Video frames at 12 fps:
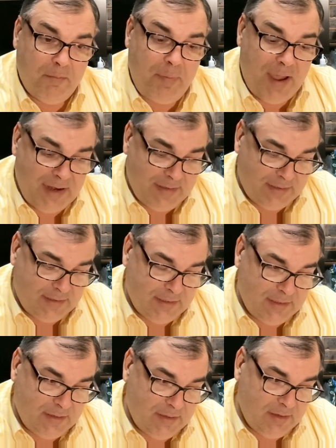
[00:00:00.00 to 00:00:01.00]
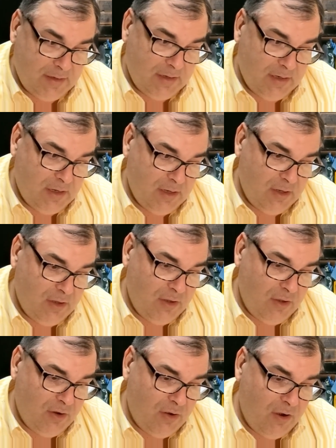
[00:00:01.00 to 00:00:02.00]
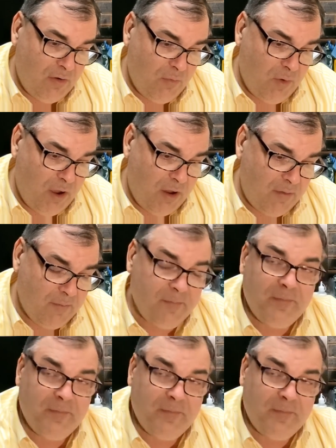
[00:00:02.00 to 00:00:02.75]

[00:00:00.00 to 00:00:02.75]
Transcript: But you know what?